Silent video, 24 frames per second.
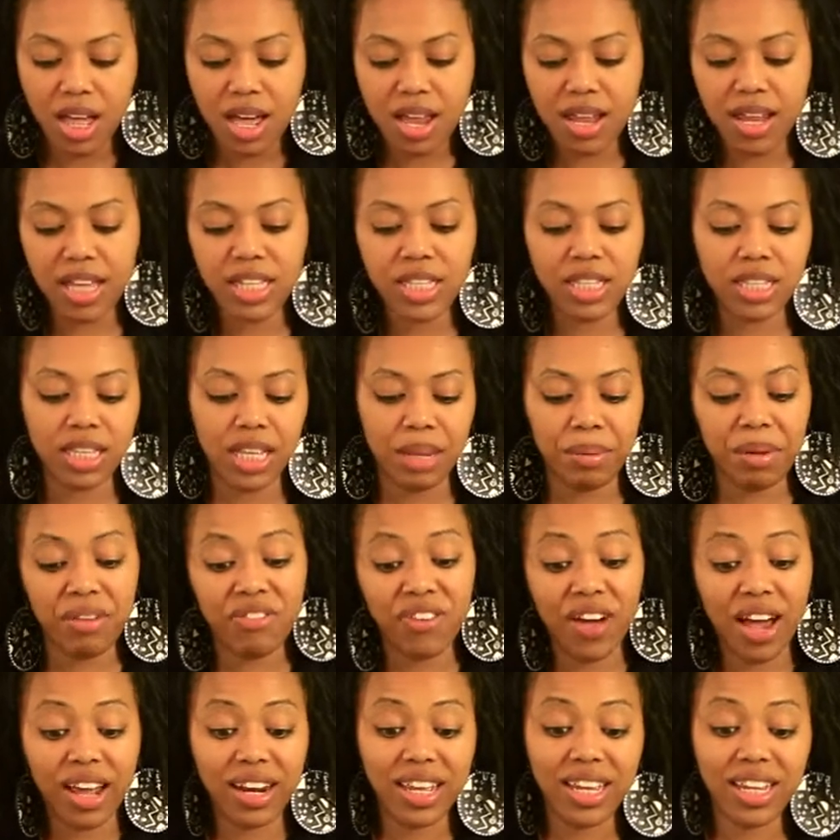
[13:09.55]
Let's see. Let me
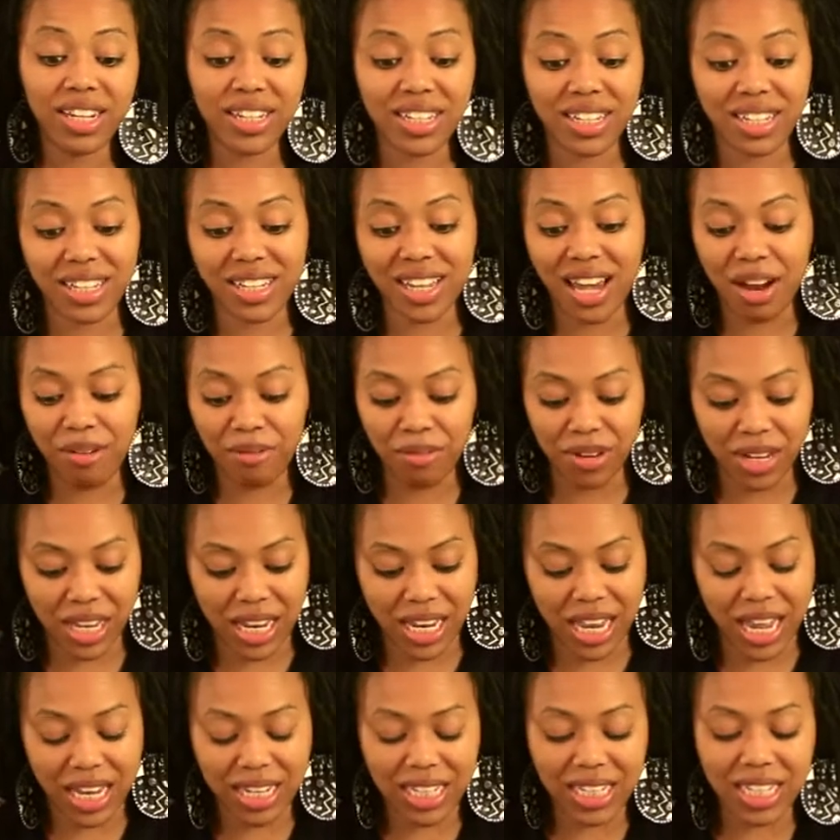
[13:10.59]
find India. I really
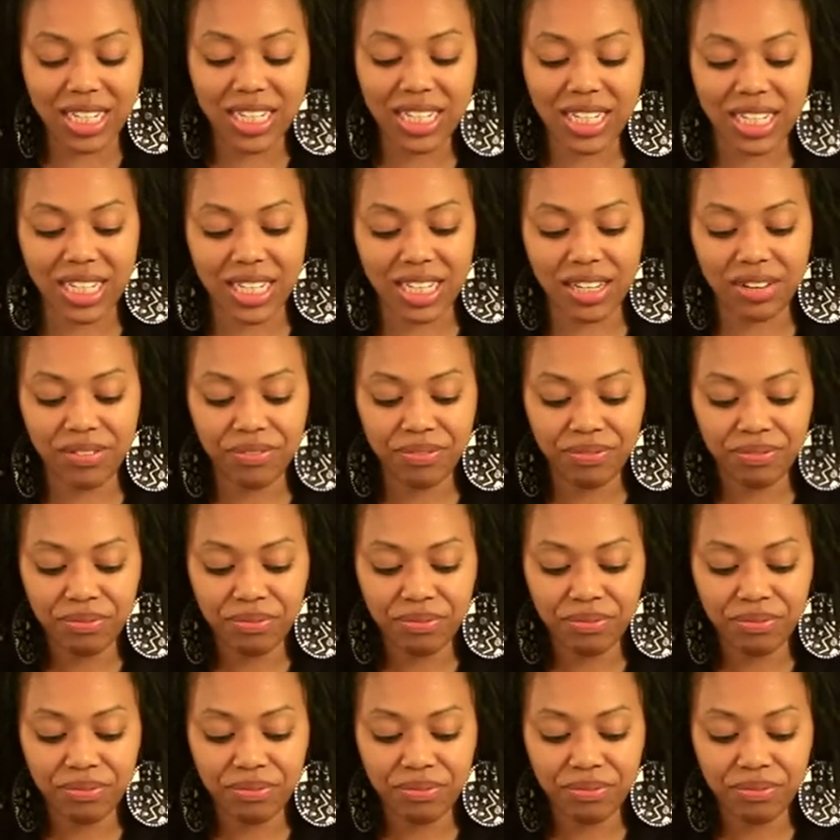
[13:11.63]
liked India.